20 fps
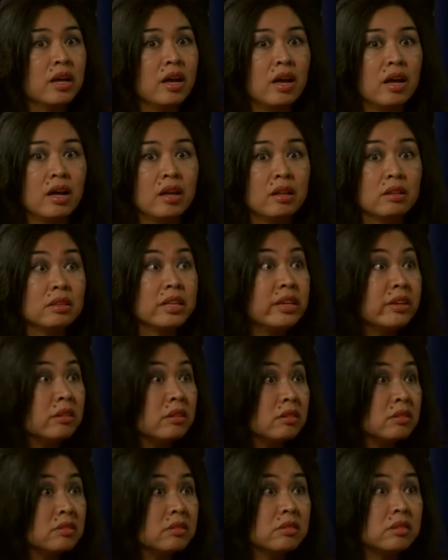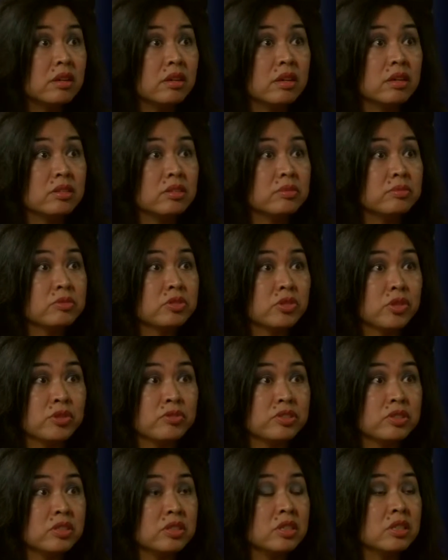uh, legal uh,
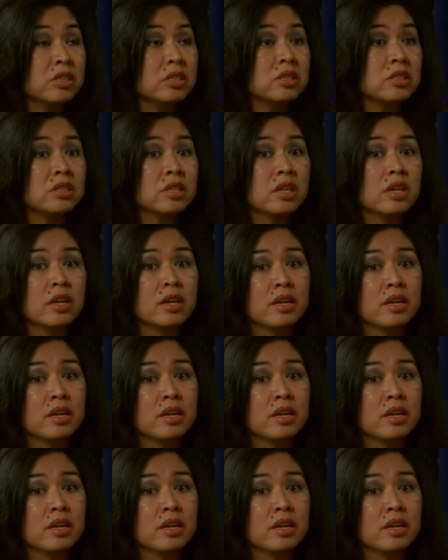services.